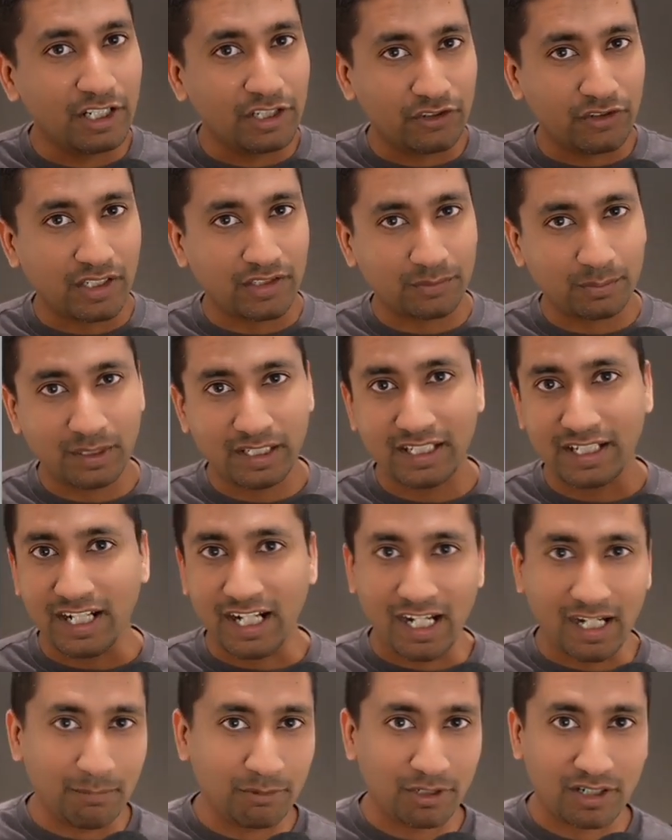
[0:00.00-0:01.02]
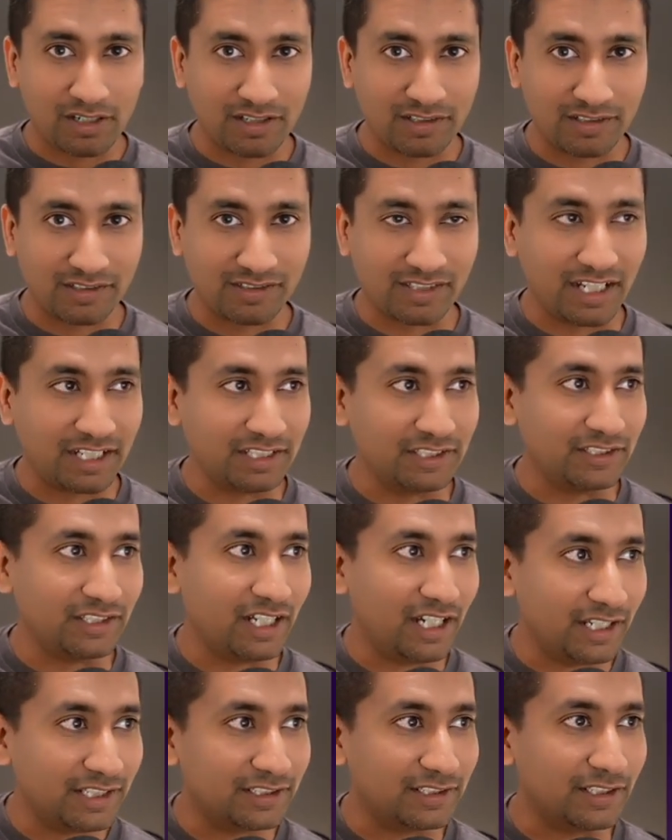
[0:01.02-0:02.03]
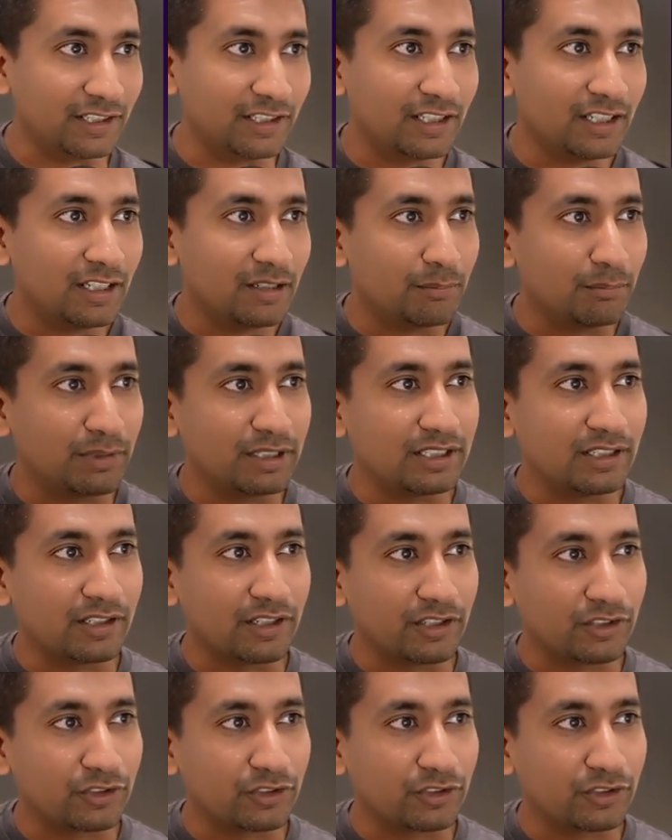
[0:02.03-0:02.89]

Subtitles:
Trust me, I'm not a designer either, but there are